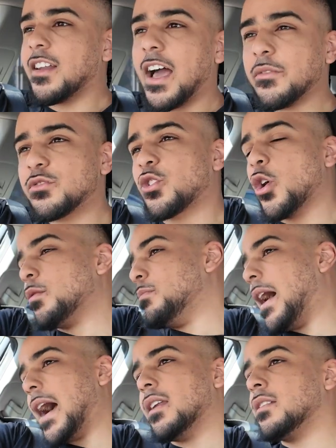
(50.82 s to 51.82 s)
Life's good,
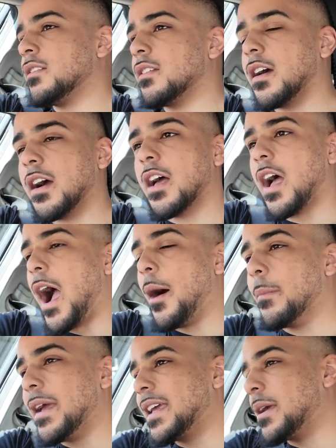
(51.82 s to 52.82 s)
man.
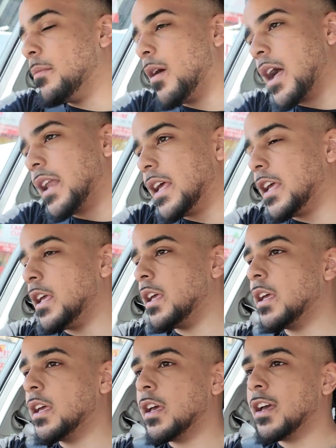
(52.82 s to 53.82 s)
I'm making money.
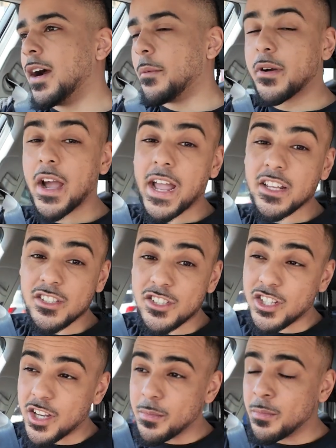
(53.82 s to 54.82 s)
I'm going
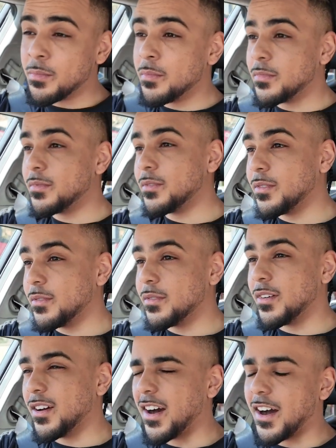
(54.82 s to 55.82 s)
gym.
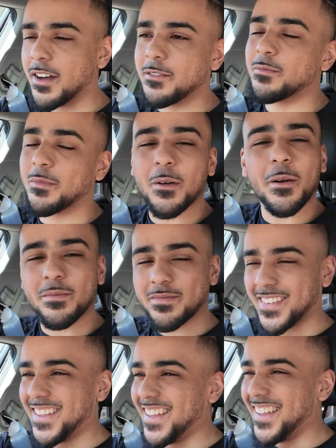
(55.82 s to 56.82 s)

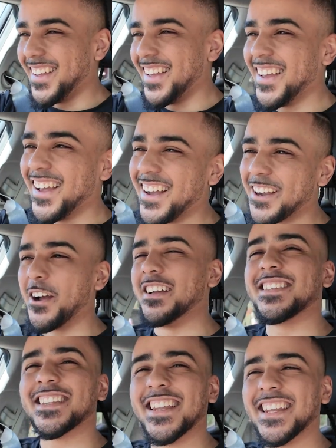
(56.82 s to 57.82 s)

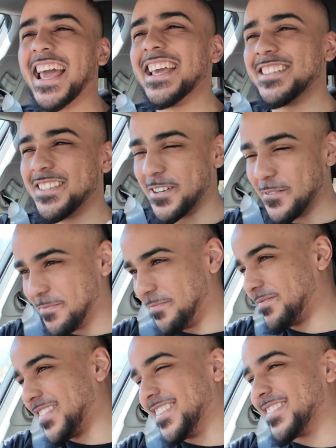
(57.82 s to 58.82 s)
Going to the gymnasium.
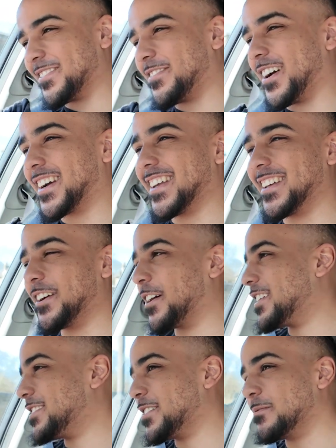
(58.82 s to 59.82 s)
Fucking
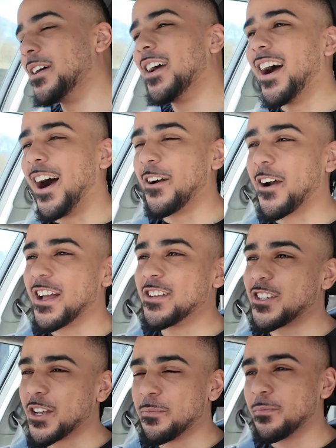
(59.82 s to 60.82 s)
going gym. I'm going
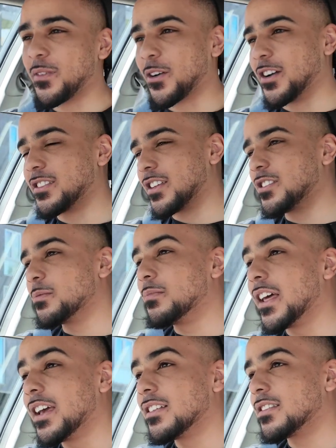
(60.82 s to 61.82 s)
to the
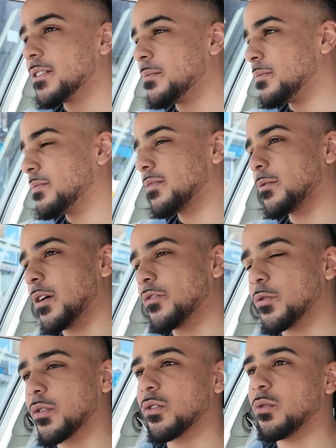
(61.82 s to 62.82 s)
gymnasium,
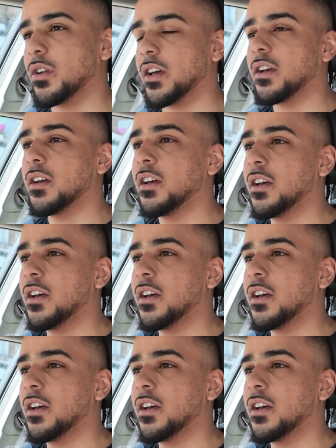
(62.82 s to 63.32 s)
whatever you want to call it.